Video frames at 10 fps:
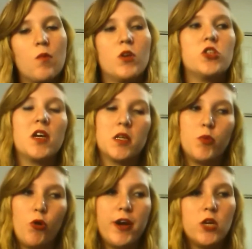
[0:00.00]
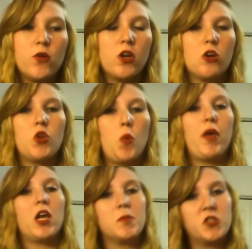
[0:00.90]
and then once you get deployed, you can also
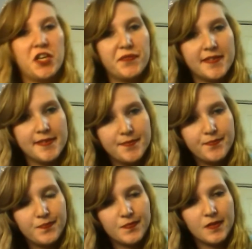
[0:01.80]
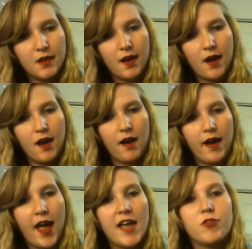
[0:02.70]
pick up shifts
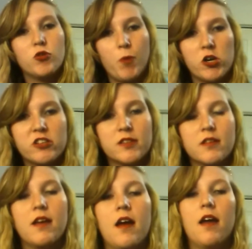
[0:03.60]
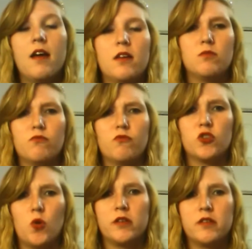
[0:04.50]
at those parks,
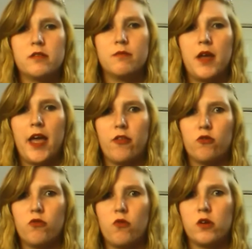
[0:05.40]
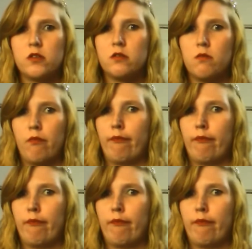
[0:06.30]
resorts, at those resorts.